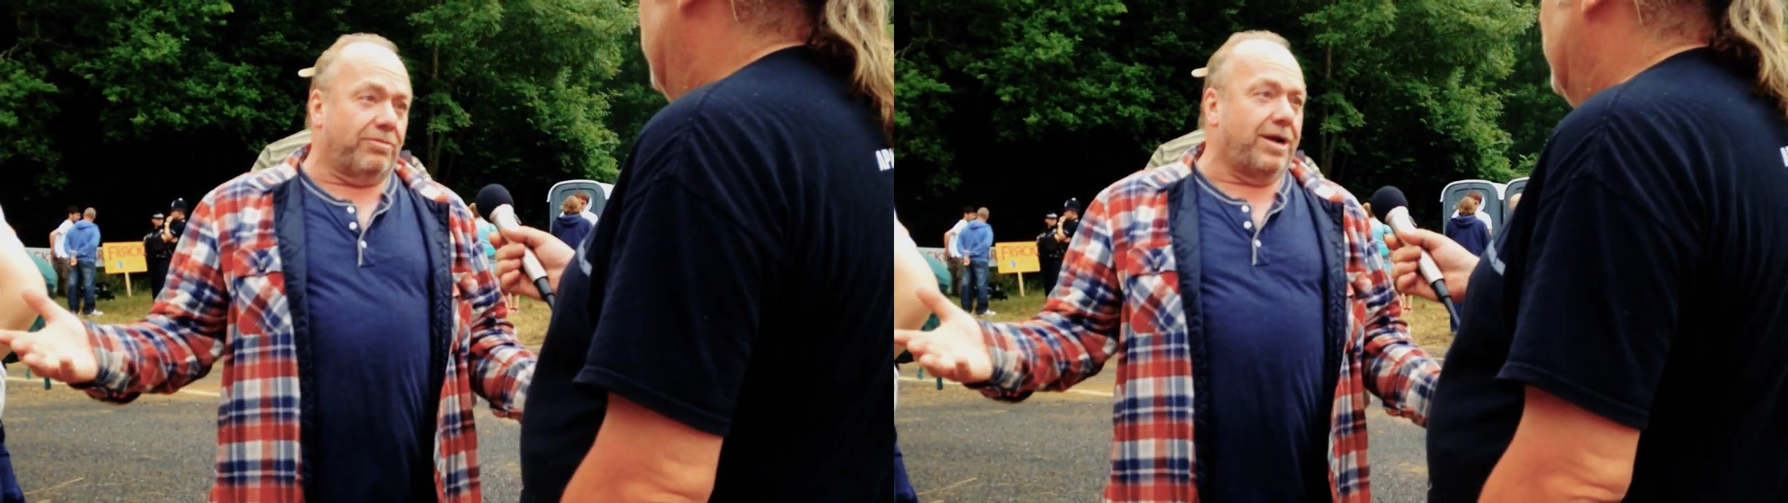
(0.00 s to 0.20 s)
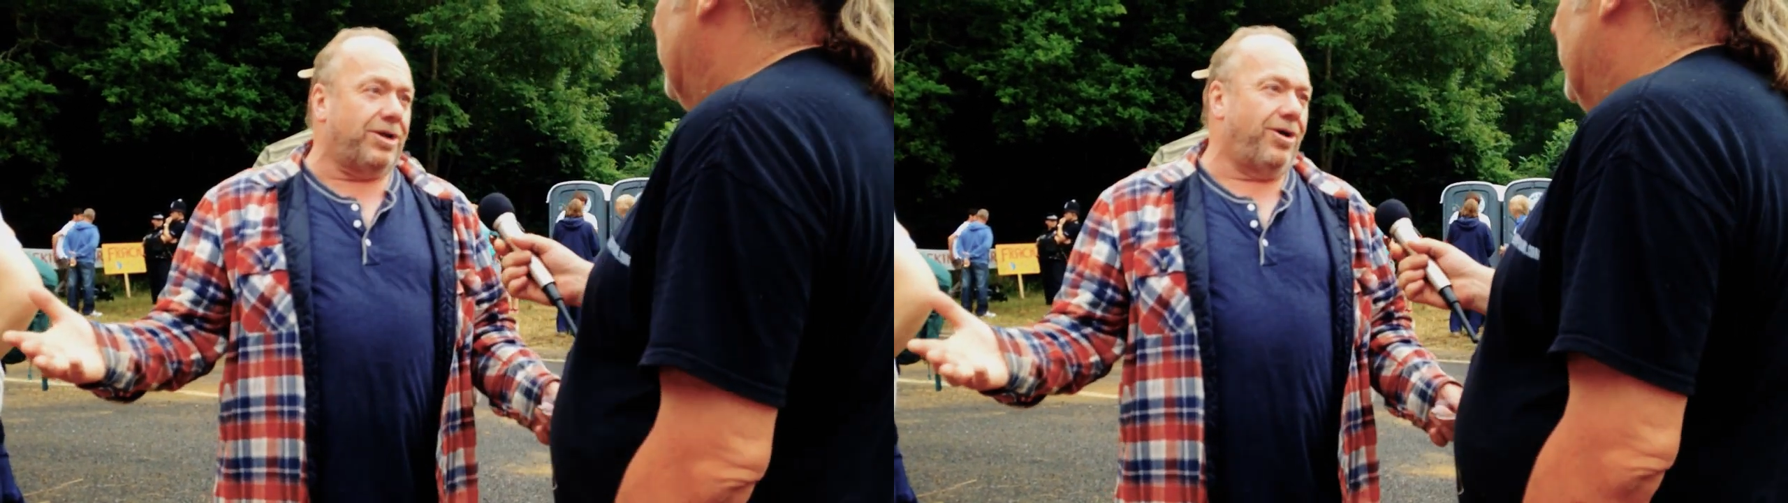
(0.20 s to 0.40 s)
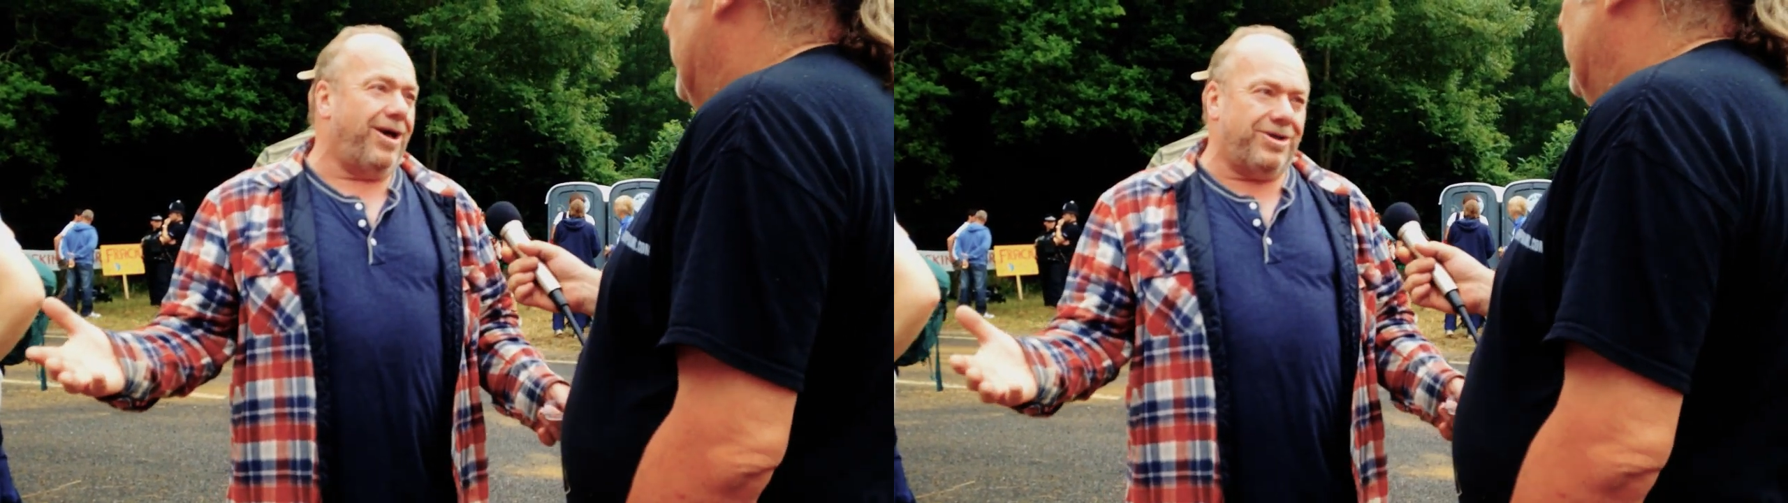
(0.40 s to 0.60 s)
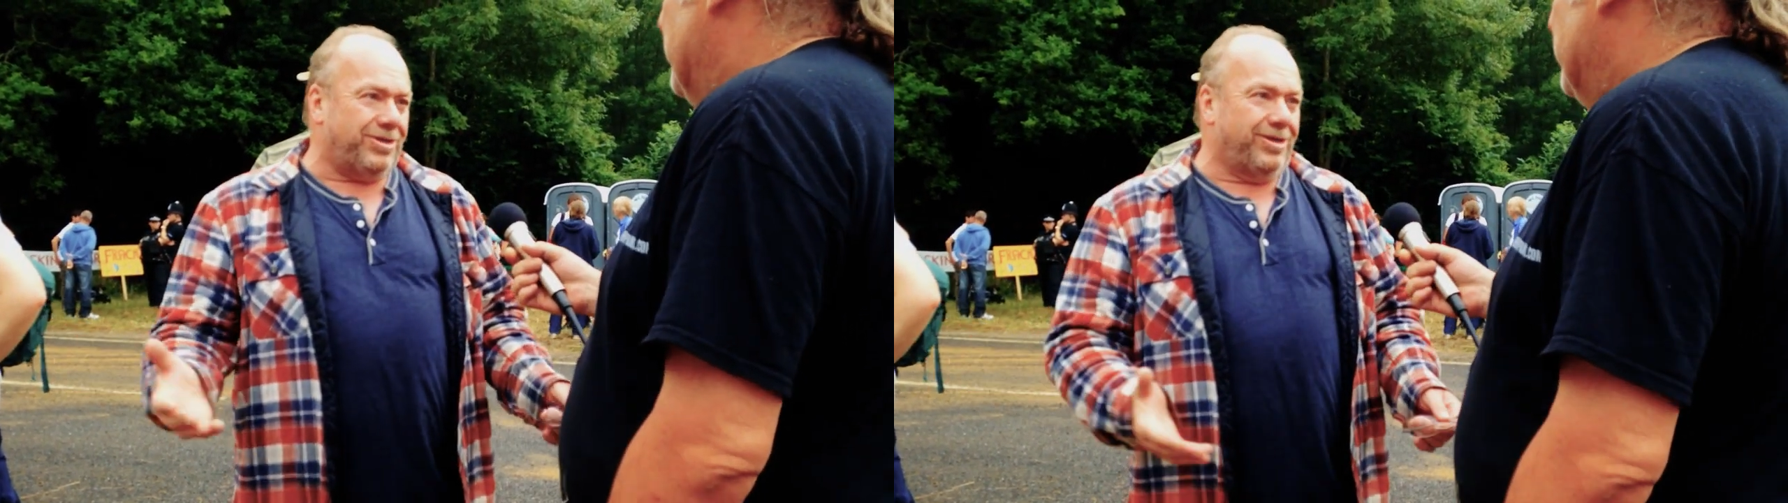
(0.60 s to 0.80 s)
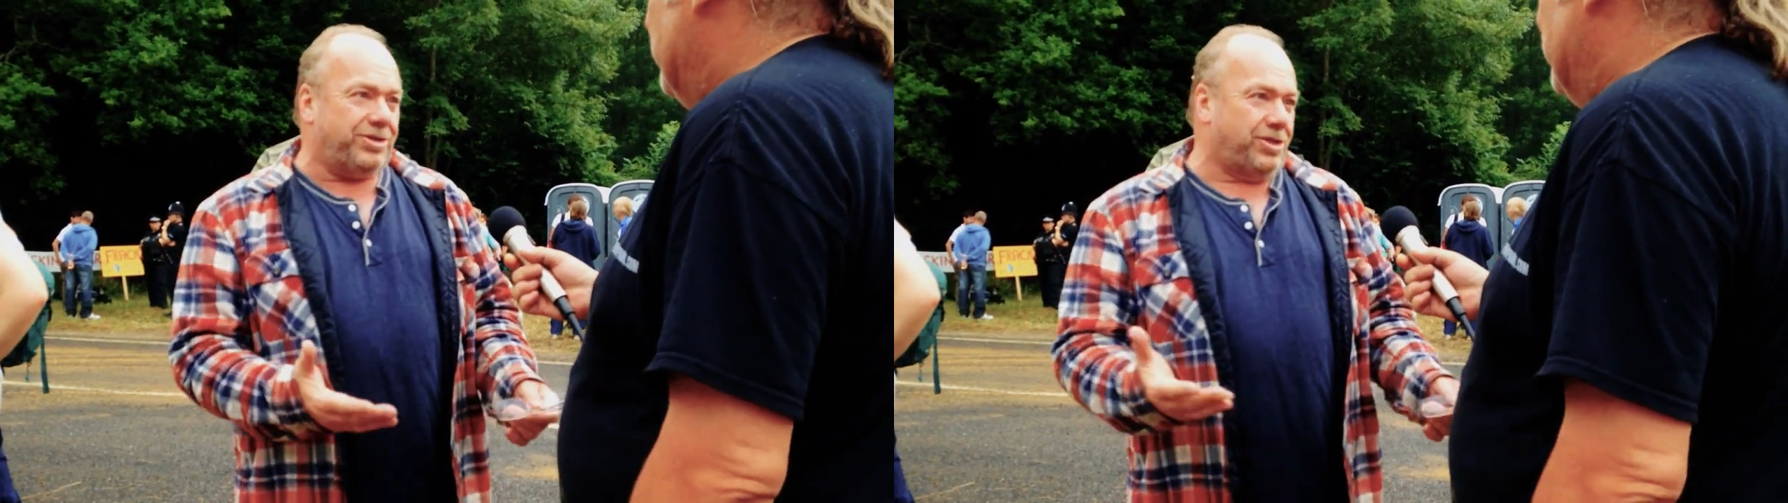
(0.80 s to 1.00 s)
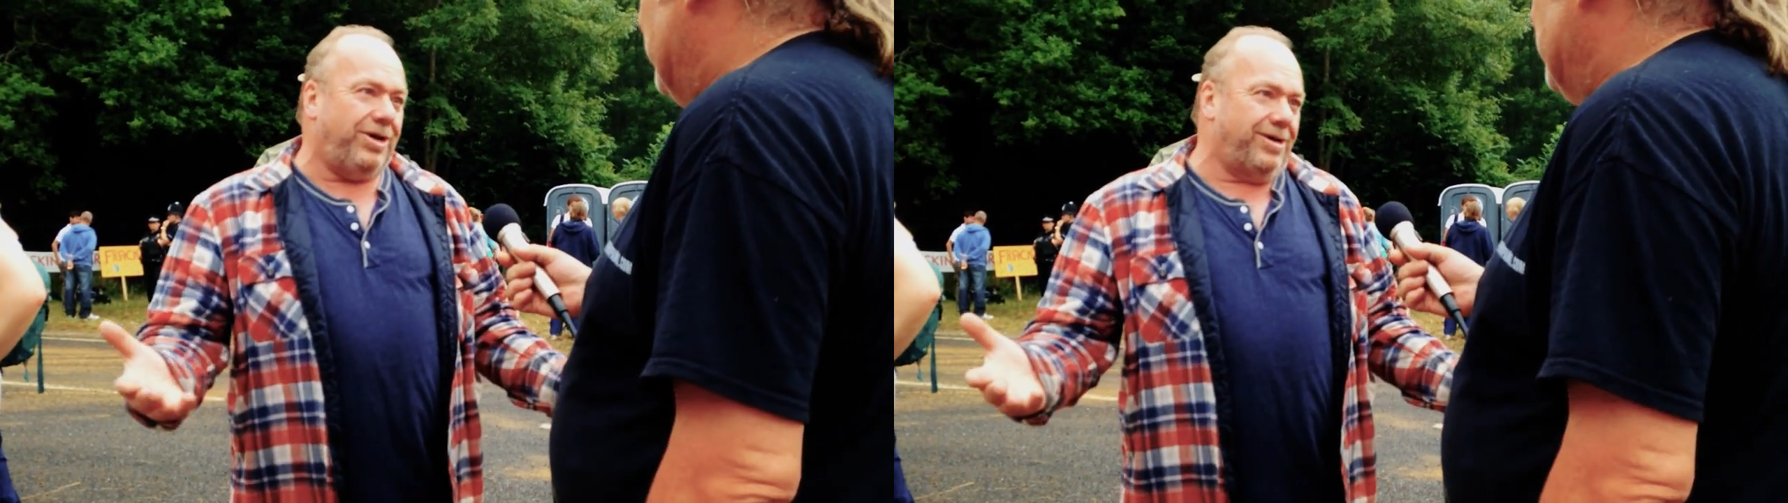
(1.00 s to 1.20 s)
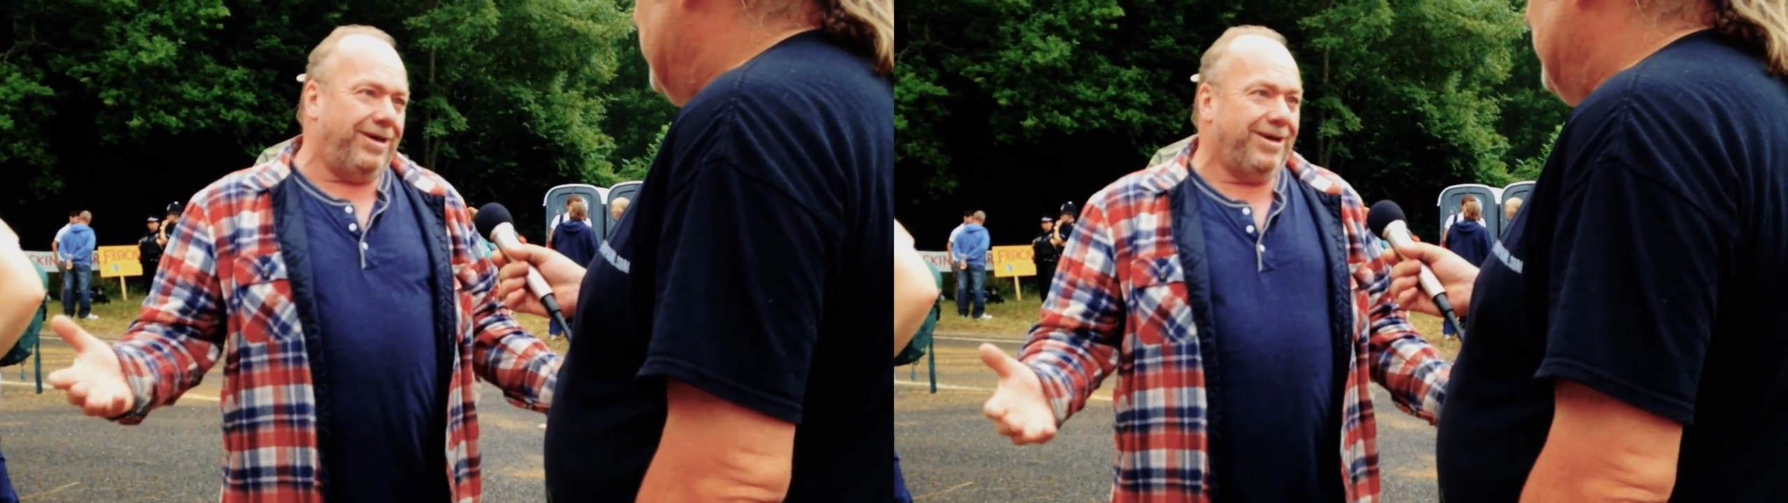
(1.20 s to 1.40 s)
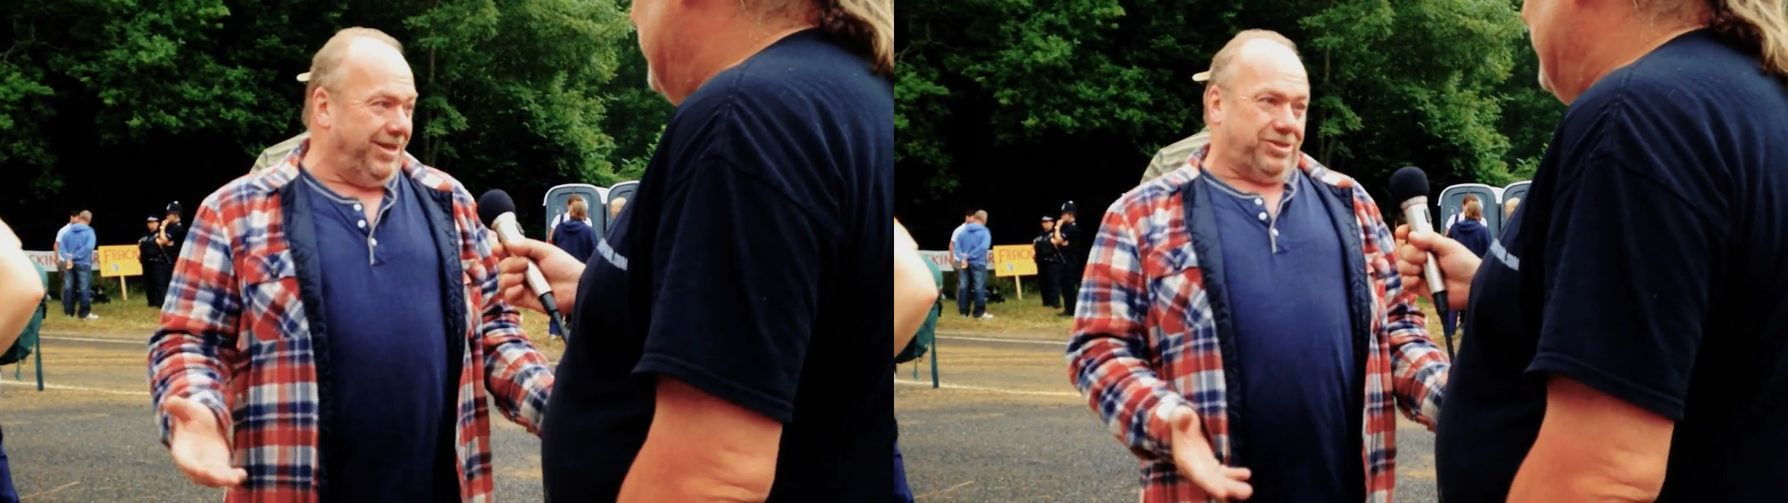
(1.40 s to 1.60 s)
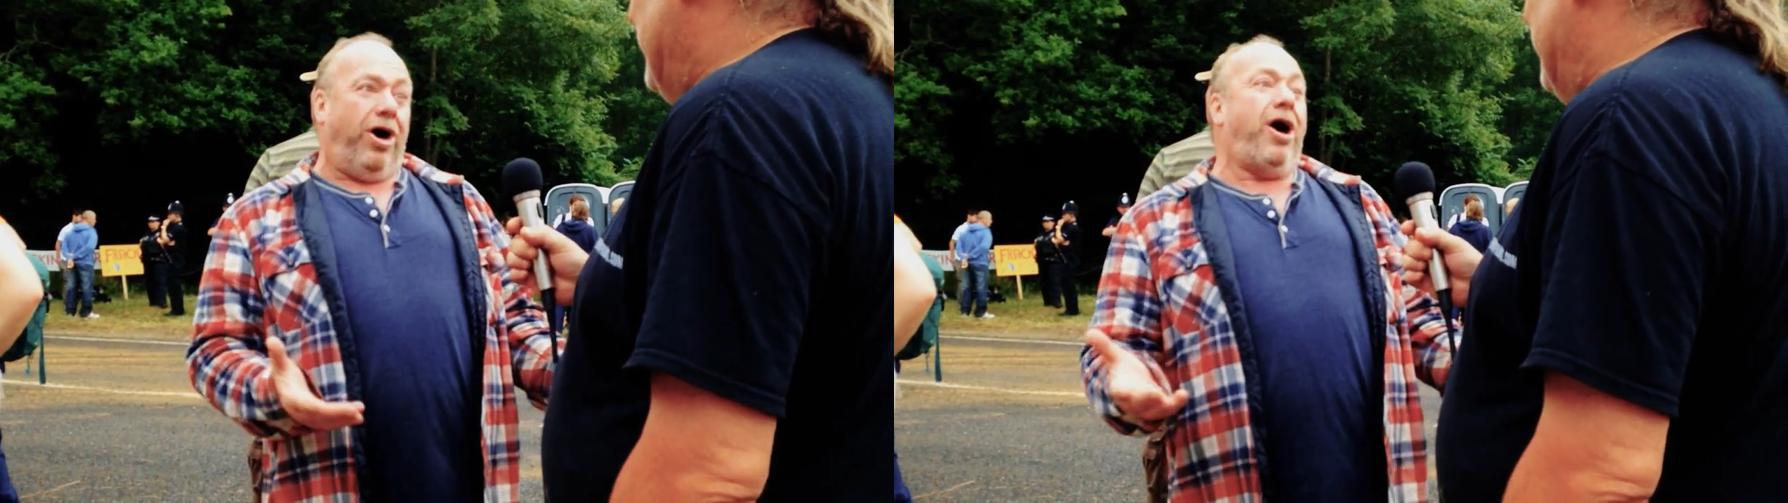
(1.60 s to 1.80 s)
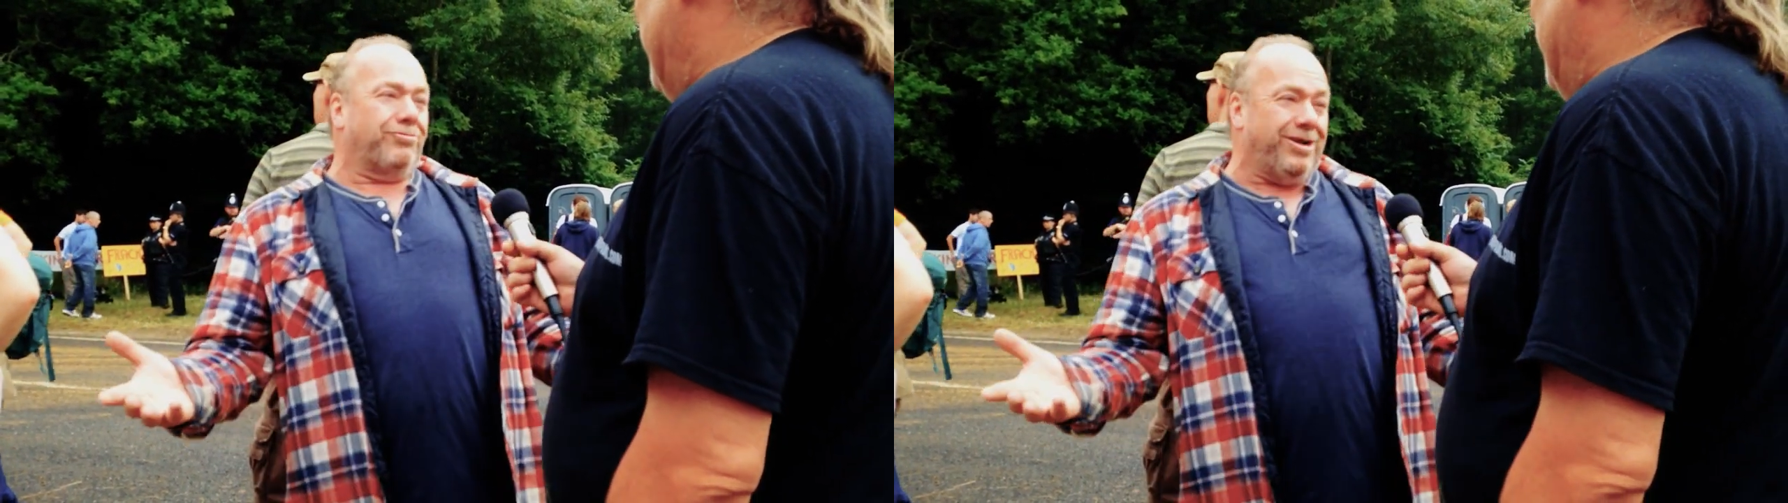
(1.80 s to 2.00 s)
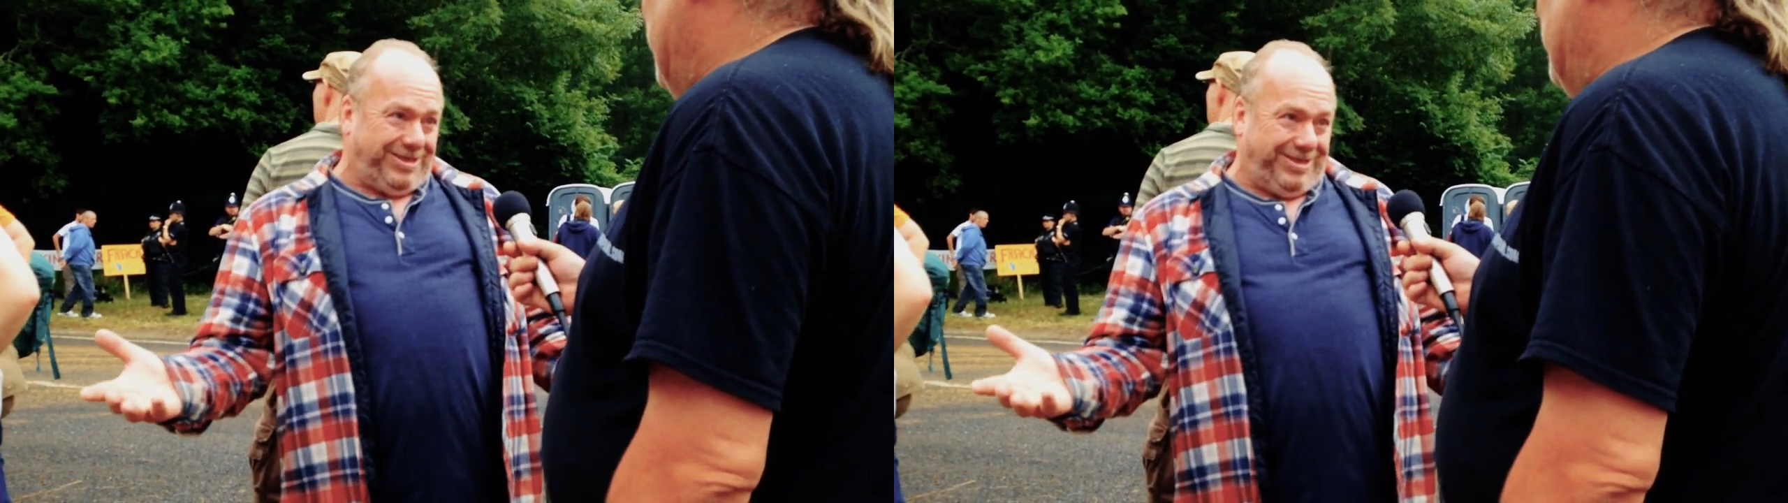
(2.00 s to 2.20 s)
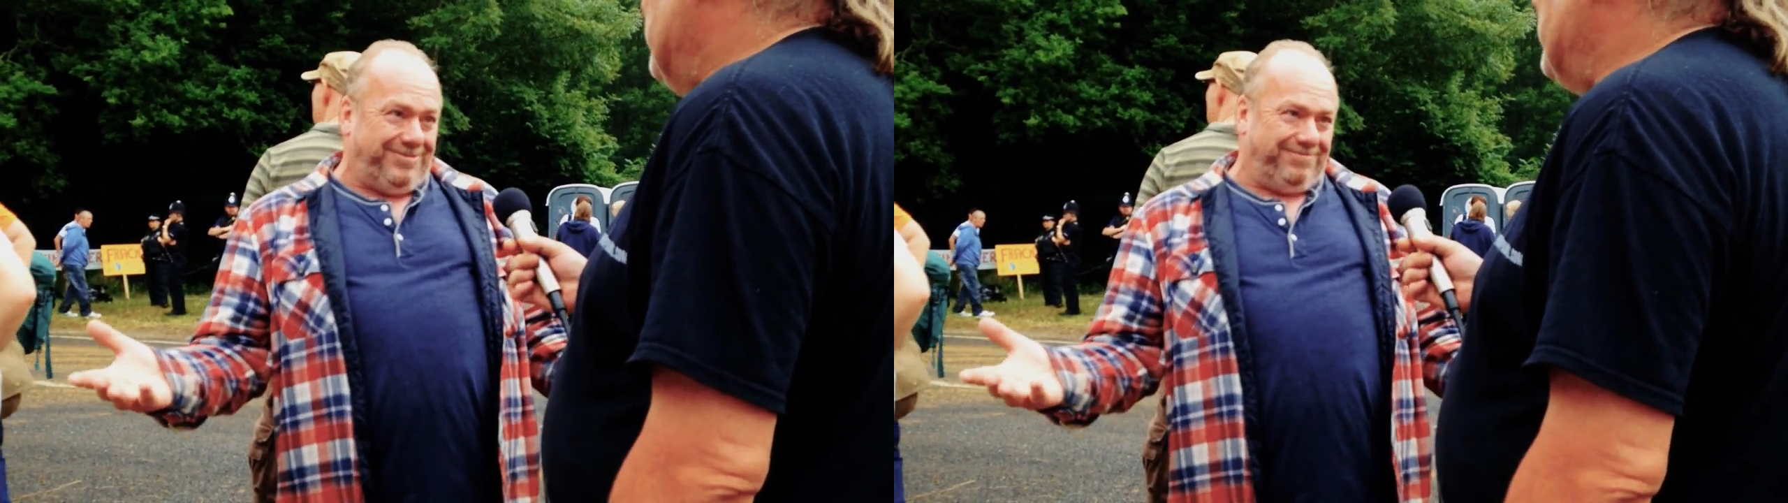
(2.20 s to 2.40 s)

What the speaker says: to recognise that it's a high risk.